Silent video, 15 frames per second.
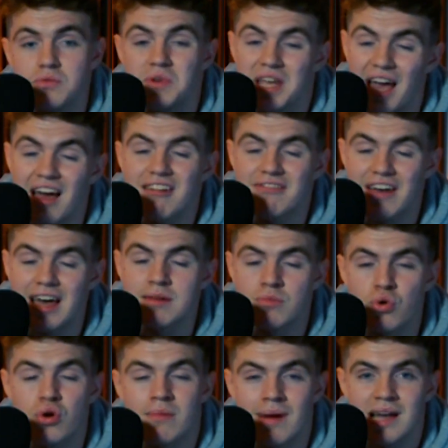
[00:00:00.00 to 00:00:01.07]
we have had
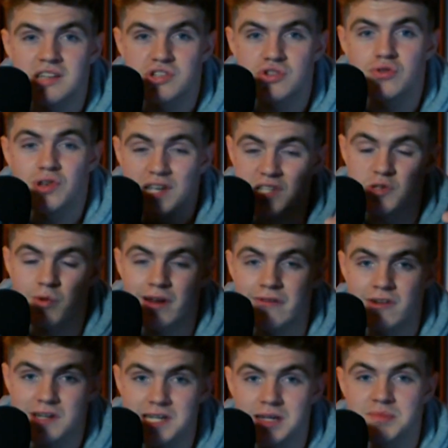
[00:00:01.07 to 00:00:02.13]
more mass shootings whenever
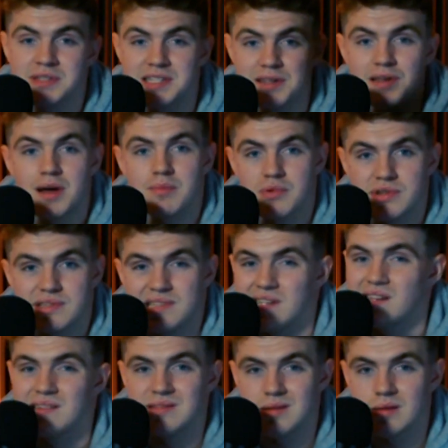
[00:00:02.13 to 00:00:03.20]
it comes to numbers than
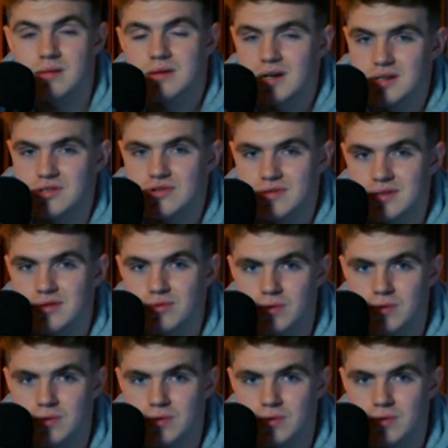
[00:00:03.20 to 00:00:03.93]
any other country in the